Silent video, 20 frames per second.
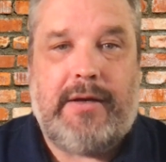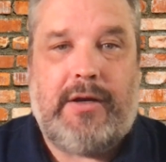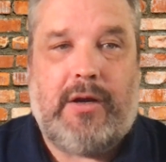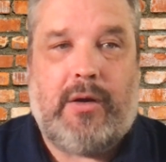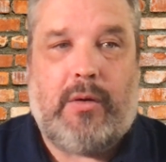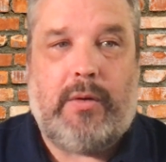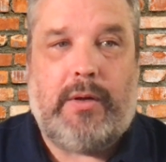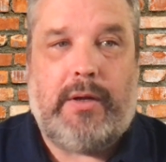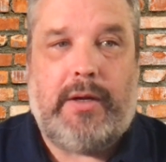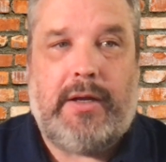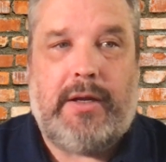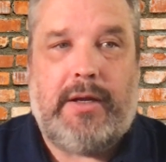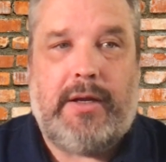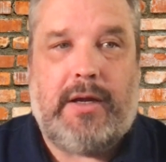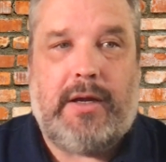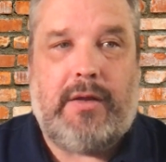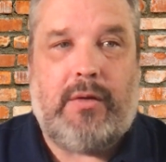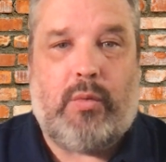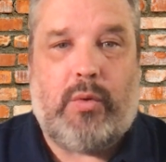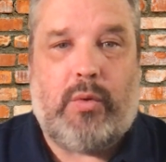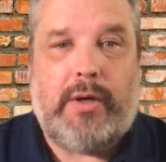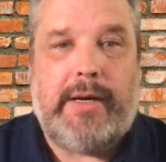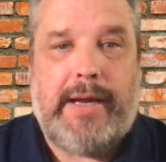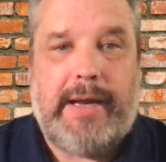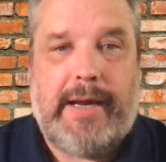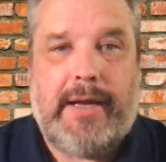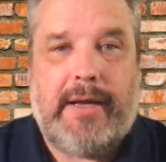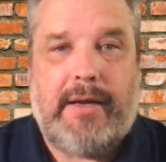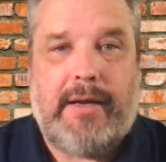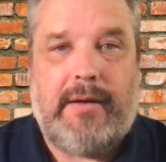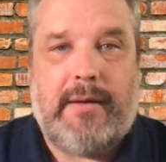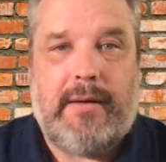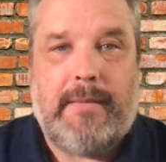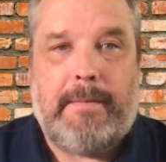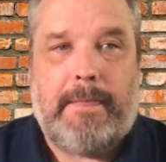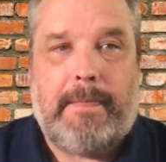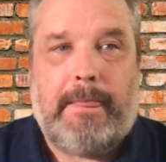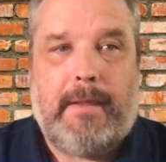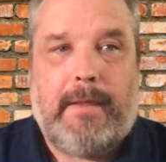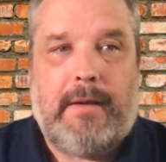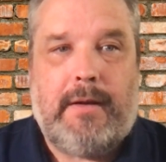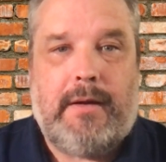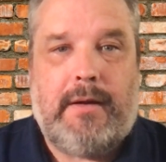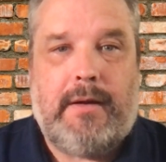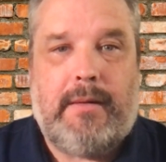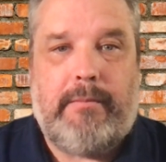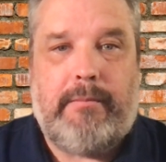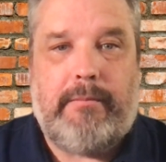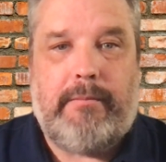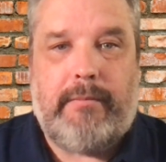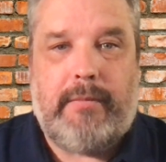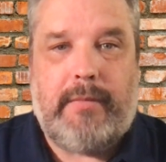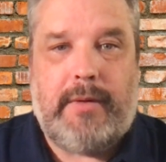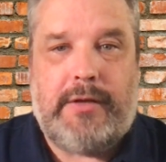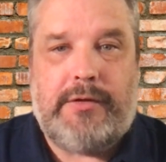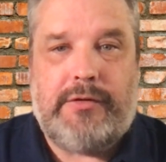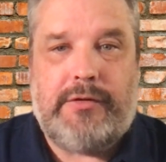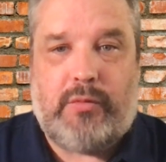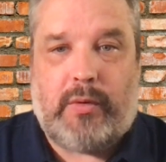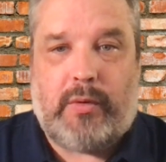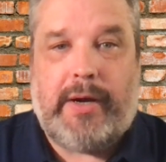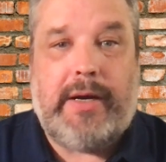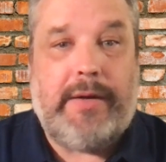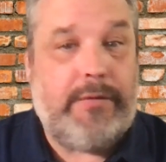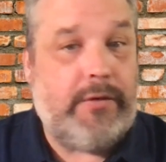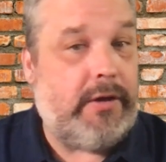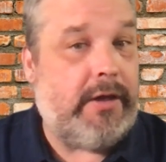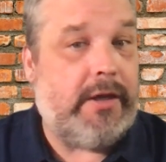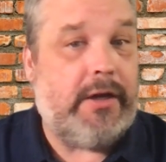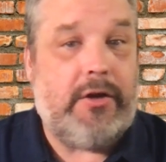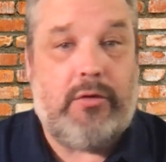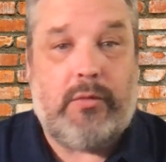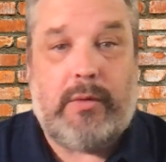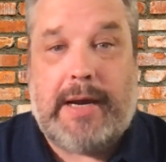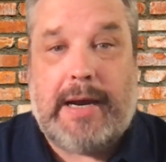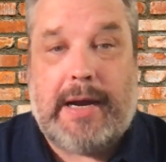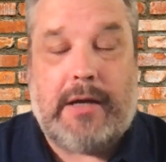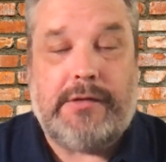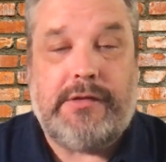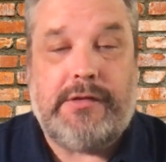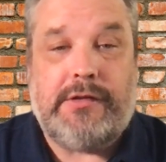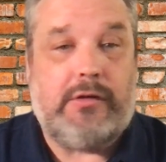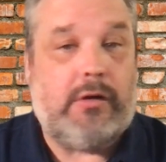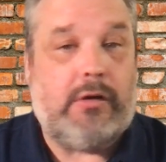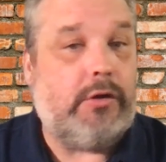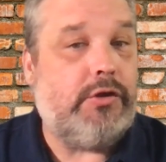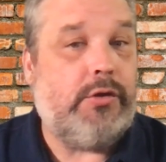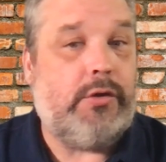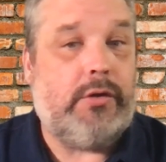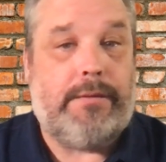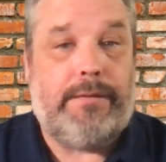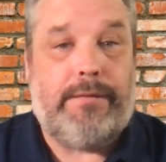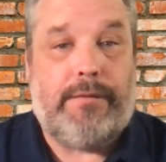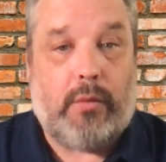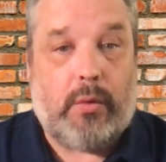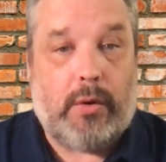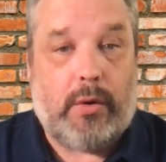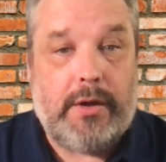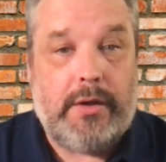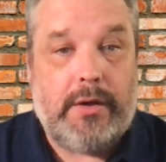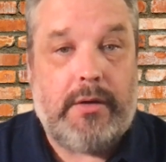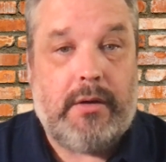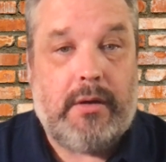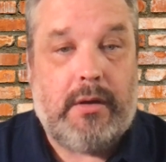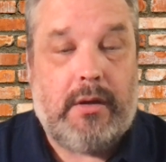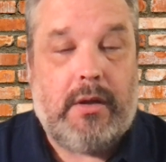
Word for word: you know on the one hand it's great if you can get into a house as long as you can afford it.